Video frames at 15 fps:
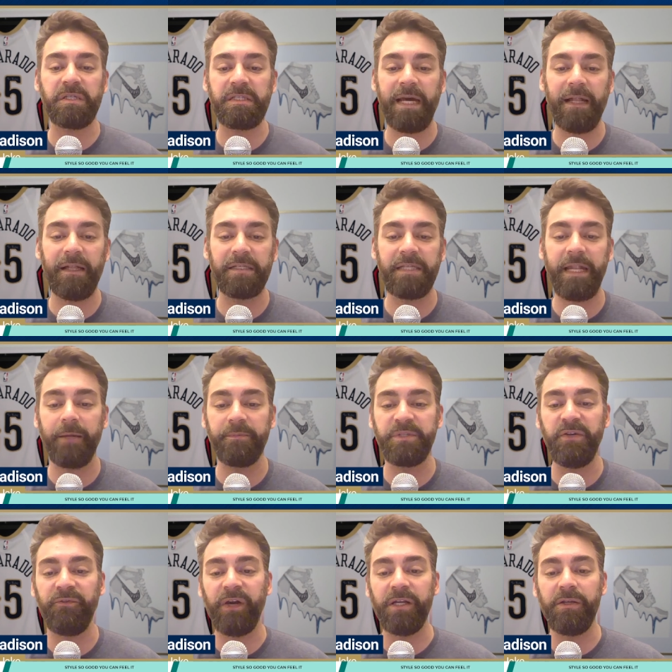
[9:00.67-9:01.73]
stylist that helps
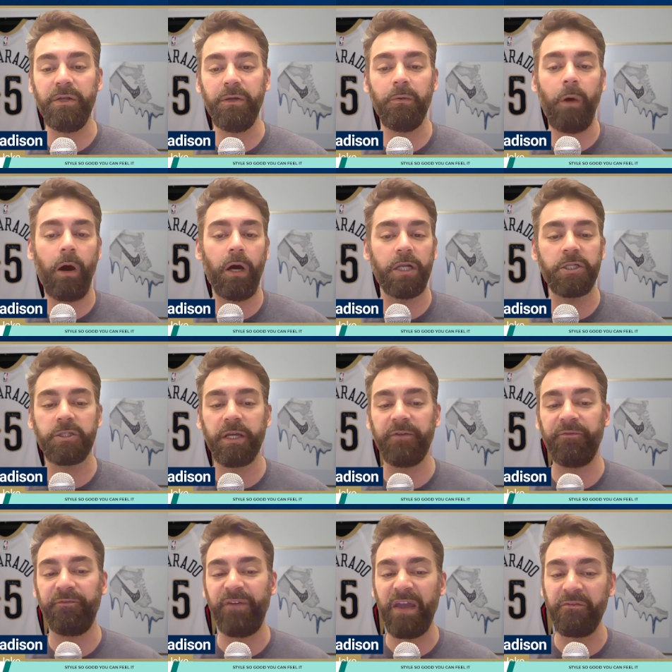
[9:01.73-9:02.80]
you find new
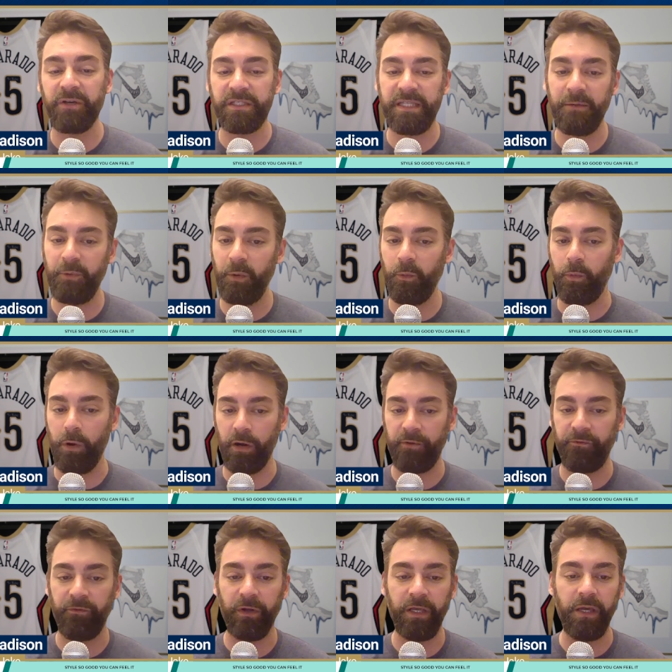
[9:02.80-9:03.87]
on-trend favorites that will work
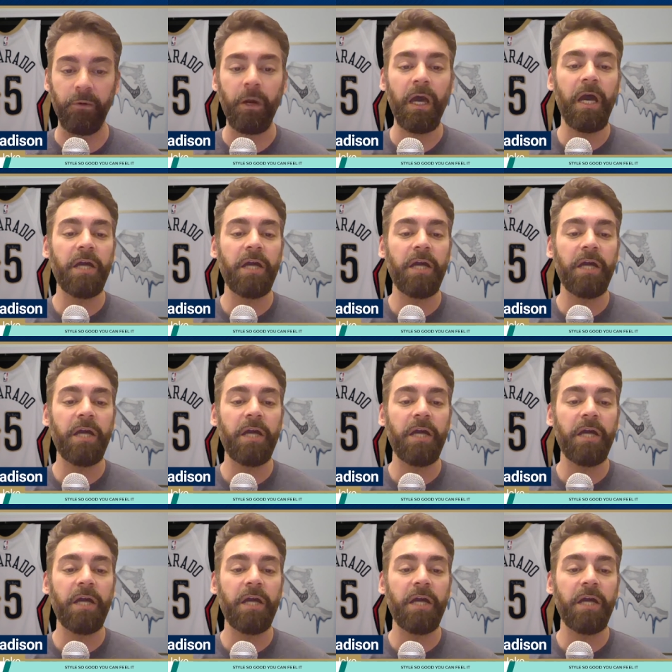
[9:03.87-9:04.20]
for you.